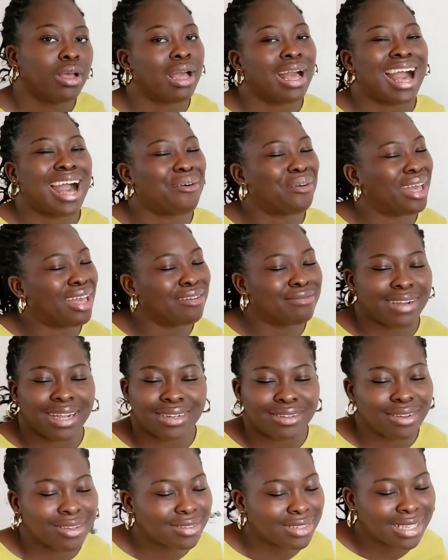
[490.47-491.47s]
However,
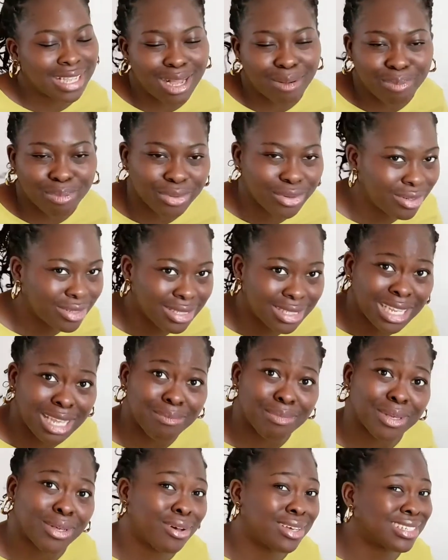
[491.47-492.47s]
it doesn't happen all the
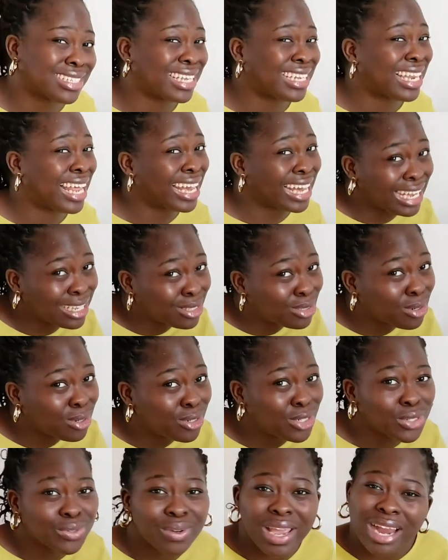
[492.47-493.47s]
time because, like I
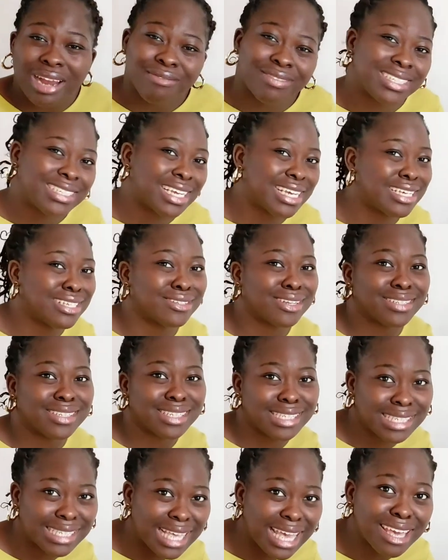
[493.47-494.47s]
told you, every day is not the
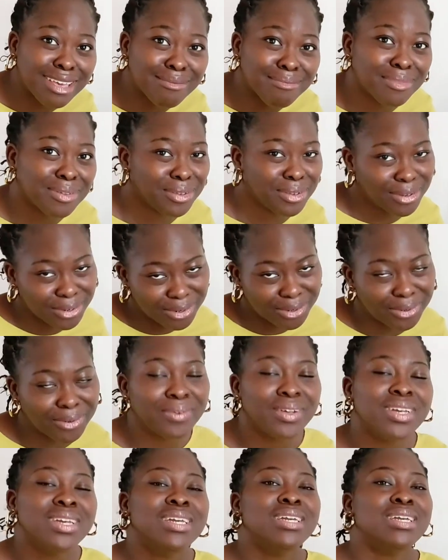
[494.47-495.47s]
same, you know.